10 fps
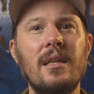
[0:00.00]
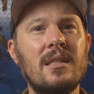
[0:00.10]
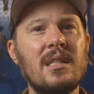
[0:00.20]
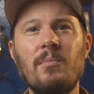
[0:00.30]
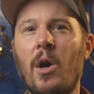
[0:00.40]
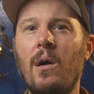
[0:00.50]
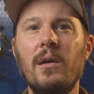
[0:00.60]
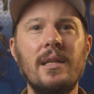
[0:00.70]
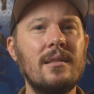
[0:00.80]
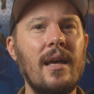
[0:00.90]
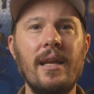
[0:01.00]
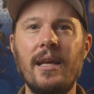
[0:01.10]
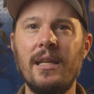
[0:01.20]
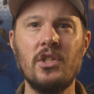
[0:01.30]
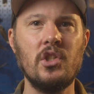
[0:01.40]
it's small, it's light,
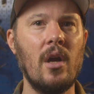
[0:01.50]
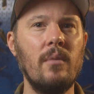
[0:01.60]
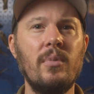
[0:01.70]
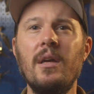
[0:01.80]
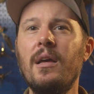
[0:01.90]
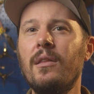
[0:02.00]
and it's sharp.